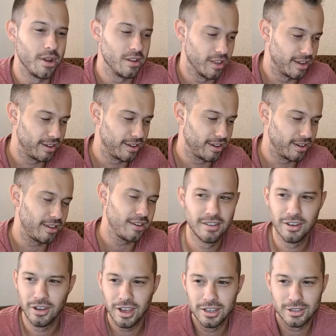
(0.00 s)
I mean, like
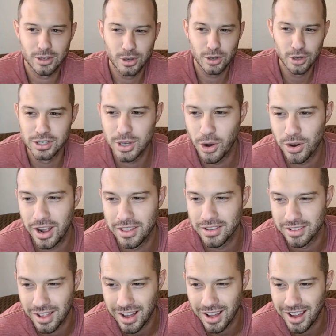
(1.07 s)
you guys could just go
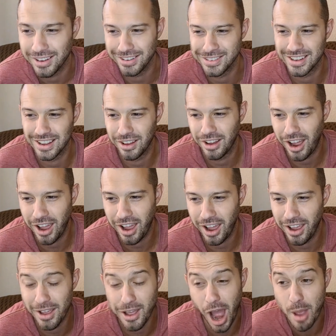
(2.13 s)
down the line because
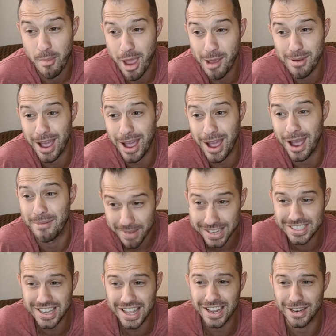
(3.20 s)
I, I maybe I
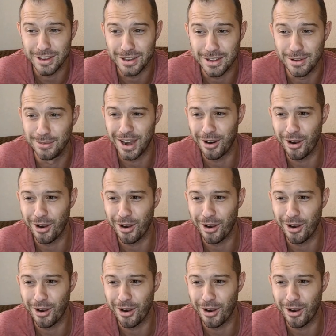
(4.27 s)
missed it and you've